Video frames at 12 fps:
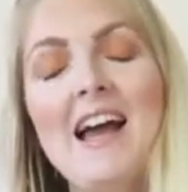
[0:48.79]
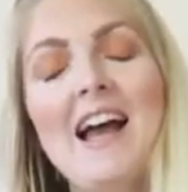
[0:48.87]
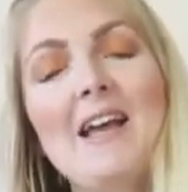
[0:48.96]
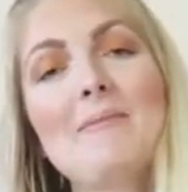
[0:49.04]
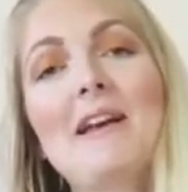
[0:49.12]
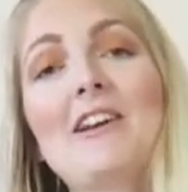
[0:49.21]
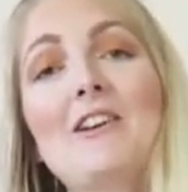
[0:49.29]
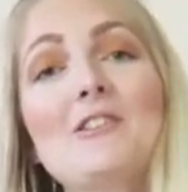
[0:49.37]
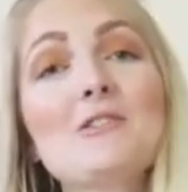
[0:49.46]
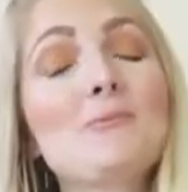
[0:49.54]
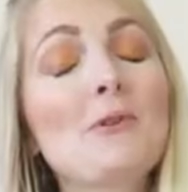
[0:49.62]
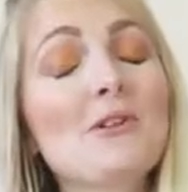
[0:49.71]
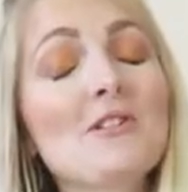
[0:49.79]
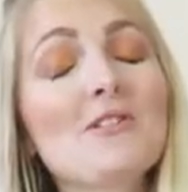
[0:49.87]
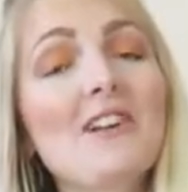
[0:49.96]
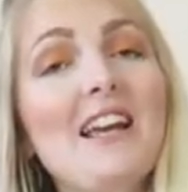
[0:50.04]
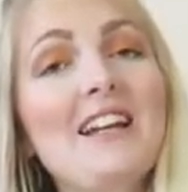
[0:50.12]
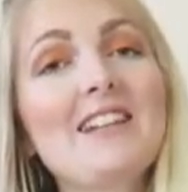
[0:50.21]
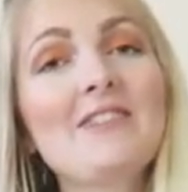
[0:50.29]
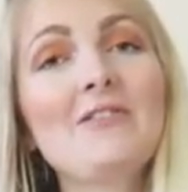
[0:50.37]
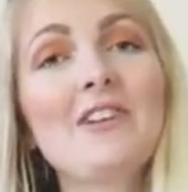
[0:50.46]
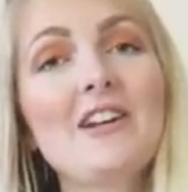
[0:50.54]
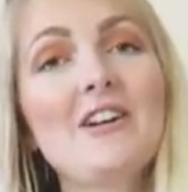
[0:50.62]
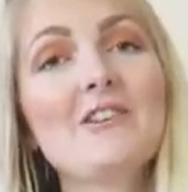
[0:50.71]
I make a lot of beauty related
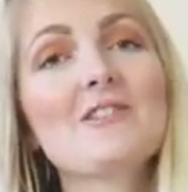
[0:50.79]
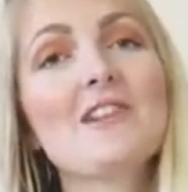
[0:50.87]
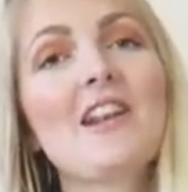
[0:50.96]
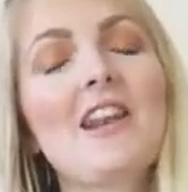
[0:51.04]
videos,